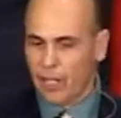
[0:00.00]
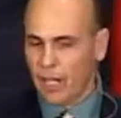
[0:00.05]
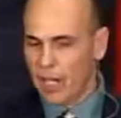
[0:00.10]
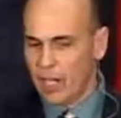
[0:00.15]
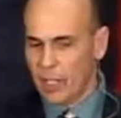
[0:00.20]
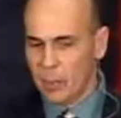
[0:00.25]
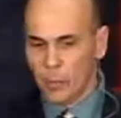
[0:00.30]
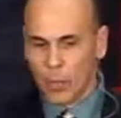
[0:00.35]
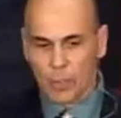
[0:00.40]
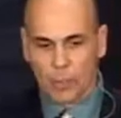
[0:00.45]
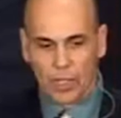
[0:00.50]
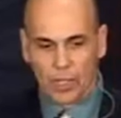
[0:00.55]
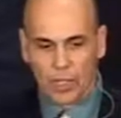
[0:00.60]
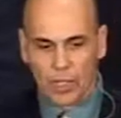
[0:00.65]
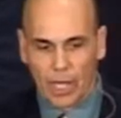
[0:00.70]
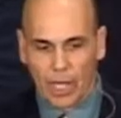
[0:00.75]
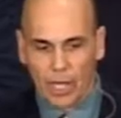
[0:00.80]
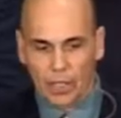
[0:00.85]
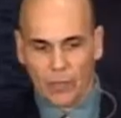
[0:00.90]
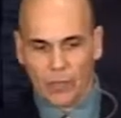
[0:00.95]
80 women
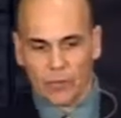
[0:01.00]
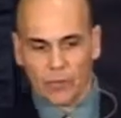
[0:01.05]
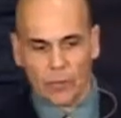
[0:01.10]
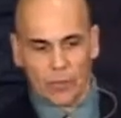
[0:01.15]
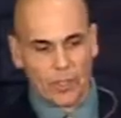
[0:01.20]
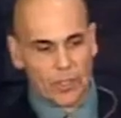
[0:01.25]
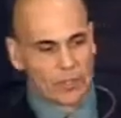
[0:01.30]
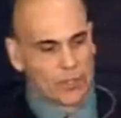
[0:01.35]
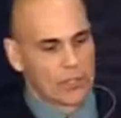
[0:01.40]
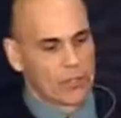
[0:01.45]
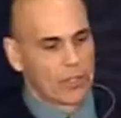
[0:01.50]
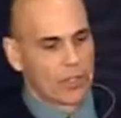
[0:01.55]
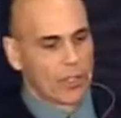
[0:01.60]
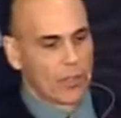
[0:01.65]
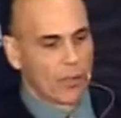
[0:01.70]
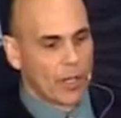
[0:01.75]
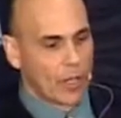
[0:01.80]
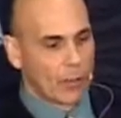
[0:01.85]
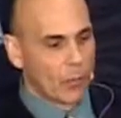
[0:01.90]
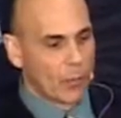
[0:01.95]
gathered for this
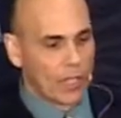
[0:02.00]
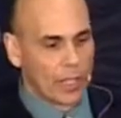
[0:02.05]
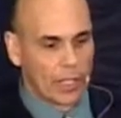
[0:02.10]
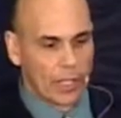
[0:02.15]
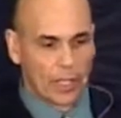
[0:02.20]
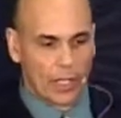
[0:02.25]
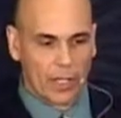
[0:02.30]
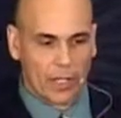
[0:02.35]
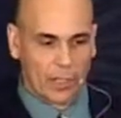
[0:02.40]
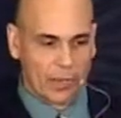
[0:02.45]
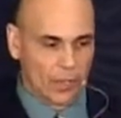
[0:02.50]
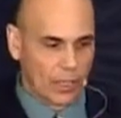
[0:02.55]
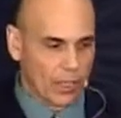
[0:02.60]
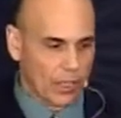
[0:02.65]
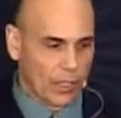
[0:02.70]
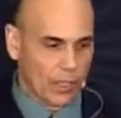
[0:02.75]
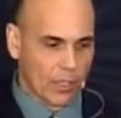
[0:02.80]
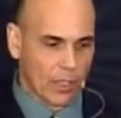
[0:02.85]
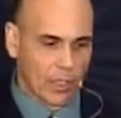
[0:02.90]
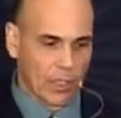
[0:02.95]
great weekend at the
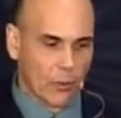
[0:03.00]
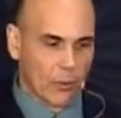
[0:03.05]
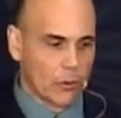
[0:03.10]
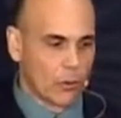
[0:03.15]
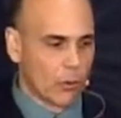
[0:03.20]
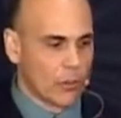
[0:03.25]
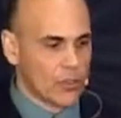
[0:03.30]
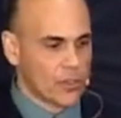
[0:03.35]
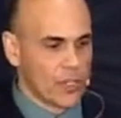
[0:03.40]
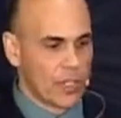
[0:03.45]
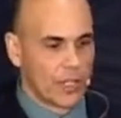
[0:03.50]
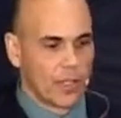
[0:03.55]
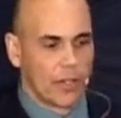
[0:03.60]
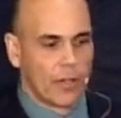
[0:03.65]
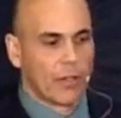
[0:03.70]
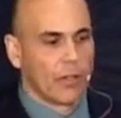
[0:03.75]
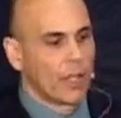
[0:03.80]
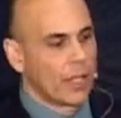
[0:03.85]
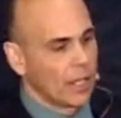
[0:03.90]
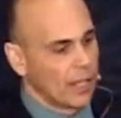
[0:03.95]
Canark Outdoor Center.
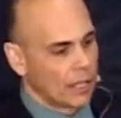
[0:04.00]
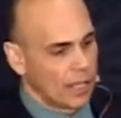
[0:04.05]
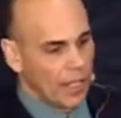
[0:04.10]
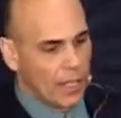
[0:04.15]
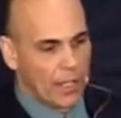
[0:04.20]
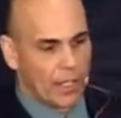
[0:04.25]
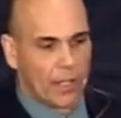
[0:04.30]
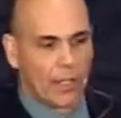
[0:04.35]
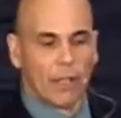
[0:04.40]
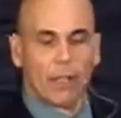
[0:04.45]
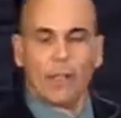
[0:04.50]
And again,